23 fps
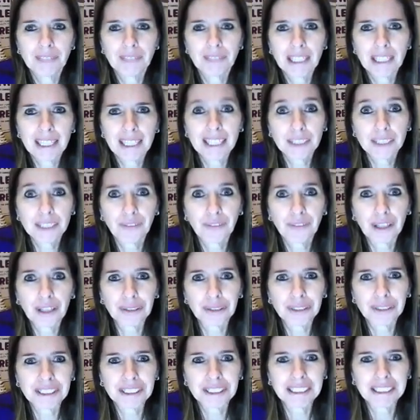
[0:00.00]
Let's follow
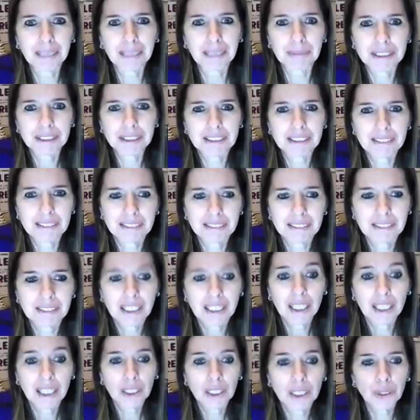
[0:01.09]
the steps.
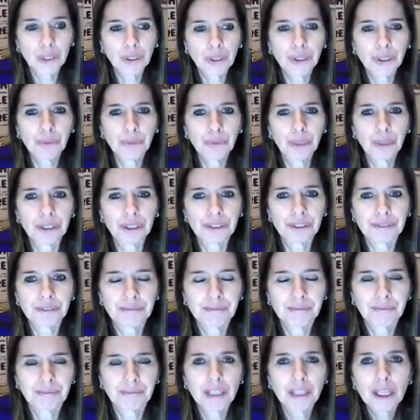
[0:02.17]
Look at the word.
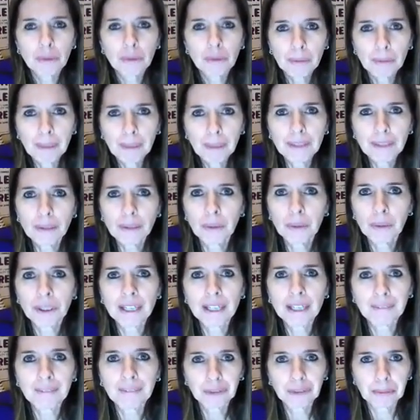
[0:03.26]
Repeat the word
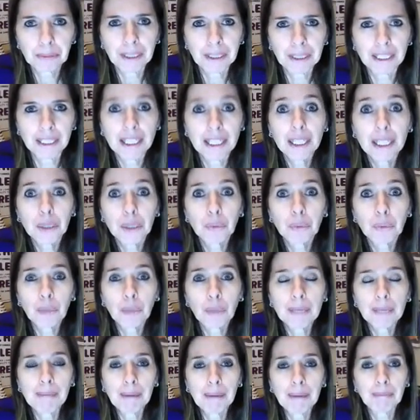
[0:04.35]
after me.
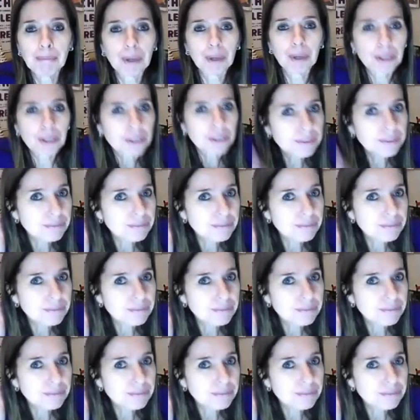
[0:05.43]
Remember.